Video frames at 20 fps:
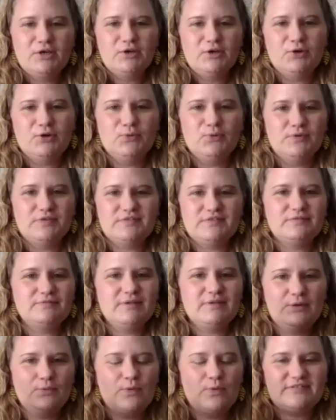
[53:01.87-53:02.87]
who
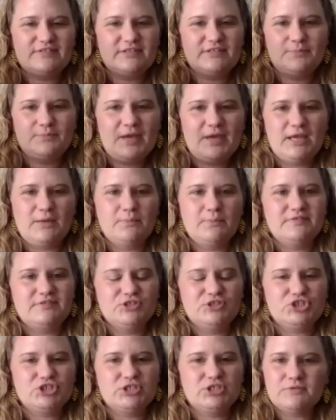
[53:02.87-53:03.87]
it wasn't a paid
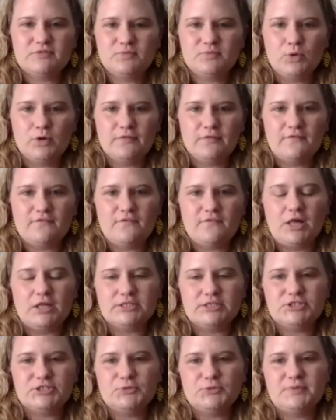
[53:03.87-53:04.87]
position, it was more of a
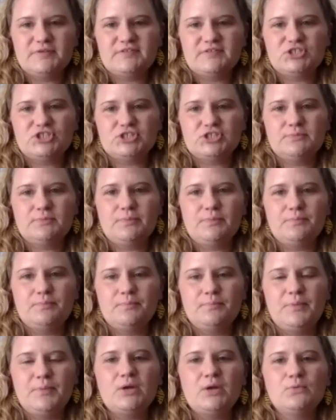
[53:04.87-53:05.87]
volunteer position,
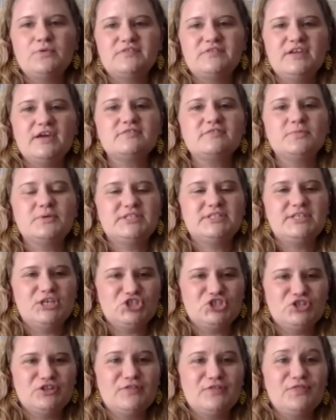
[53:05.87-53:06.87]
but it was the
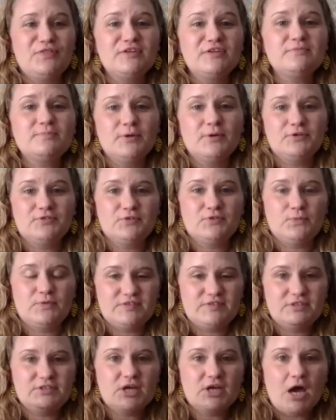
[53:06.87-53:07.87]
expectation that this person was
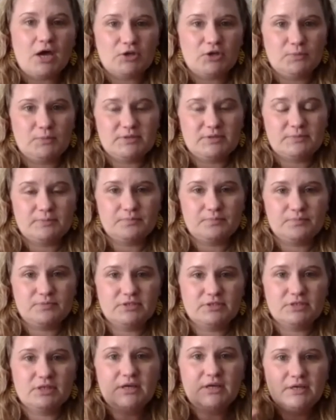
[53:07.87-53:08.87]
the
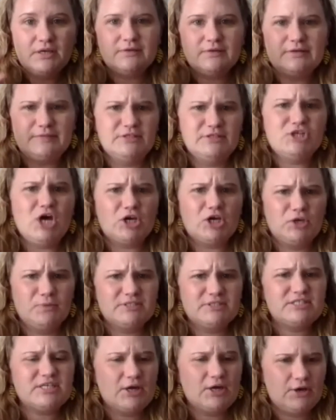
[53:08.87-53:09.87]

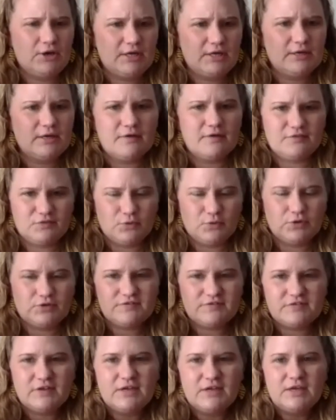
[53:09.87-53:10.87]
documentarian of
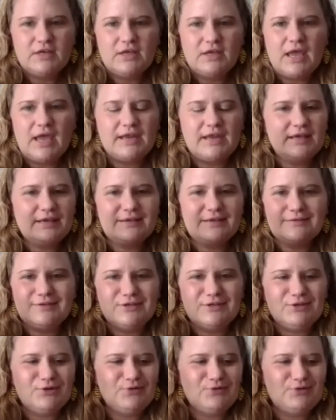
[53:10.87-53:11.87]
sorts. And it, you
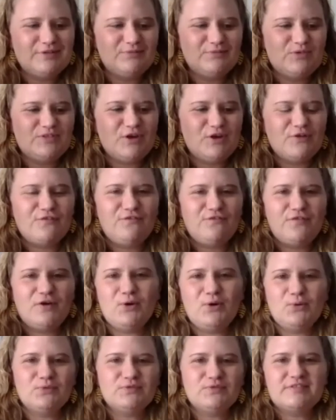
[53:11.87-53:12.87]
know, with our
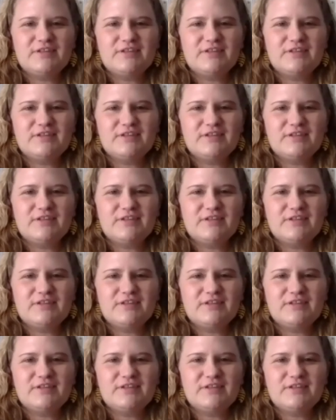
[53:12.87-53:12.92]
phones,